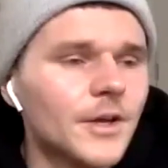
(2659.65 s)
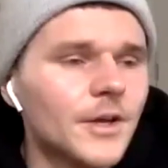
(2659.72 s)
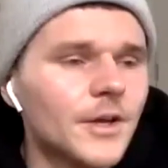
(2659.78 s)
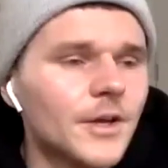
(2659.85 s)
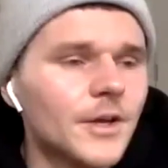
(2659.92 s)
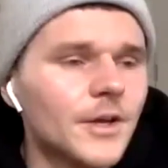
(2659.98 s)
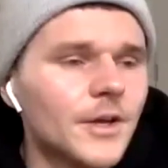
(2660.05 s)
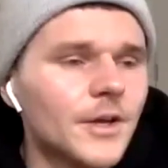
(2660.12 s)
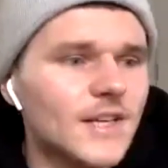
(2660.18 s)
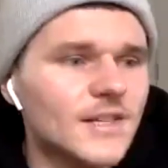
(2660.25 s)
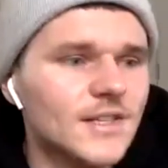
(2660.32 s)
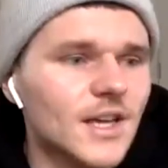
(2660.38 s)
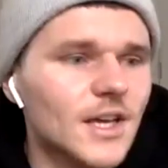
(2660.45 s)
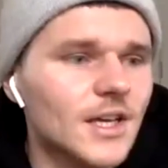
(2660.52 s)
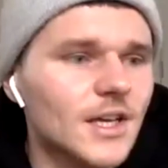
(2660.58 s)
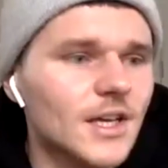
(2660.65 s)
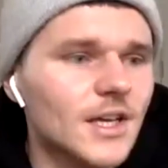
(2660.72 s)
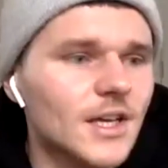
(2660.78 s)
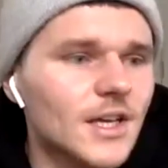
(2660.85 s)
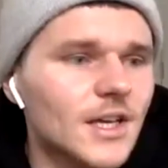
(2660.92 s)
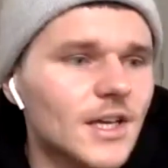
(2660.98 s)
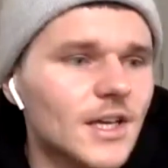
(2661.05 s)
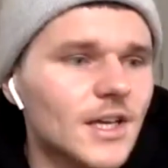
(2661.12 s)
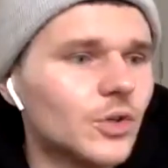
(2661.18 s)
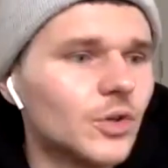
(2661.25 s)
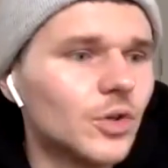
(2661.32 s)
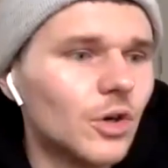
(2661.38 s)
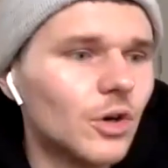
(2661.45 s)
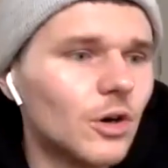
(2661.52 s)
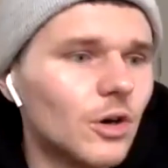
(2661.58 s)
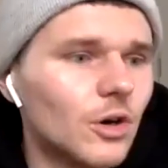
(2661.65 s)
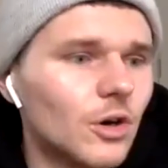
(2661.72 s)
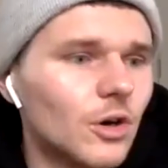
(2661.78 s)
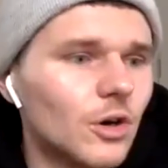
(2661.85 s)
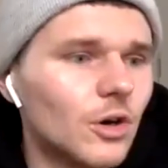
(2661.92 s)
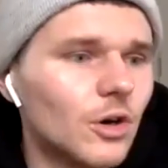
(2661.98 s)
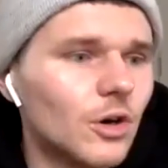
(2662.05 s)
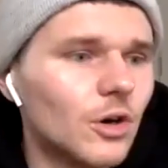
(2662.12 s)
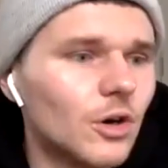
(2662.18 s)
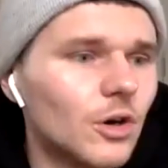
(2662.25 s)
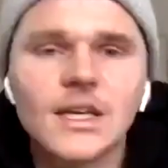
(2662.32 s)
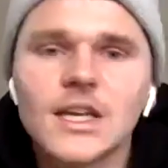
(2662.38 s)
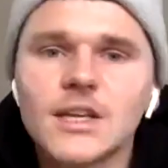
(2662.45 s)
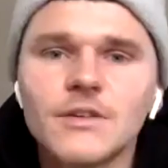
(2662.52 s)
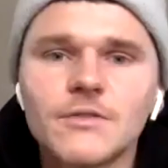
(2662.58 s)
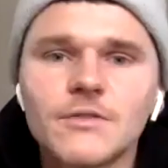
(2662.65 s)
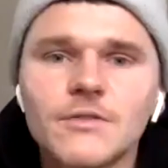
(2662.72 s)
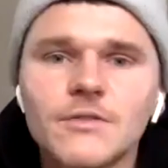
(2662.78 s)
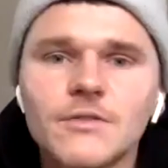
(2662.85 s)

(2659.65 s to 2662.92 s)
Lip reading: you know, Cole, let's say your best mate